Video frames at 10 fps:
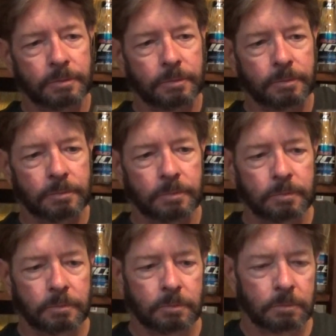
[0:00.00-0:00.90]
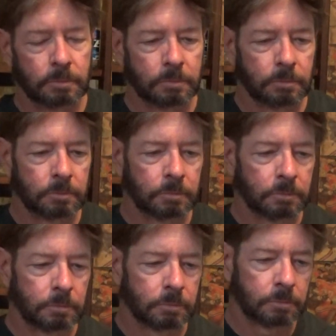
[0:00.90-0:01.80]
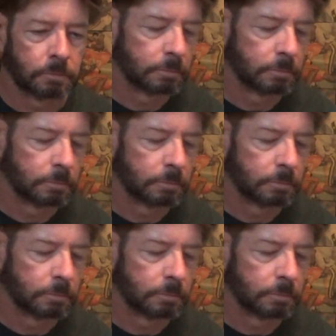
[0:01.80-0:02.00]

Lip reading: No one is speaking in this clip.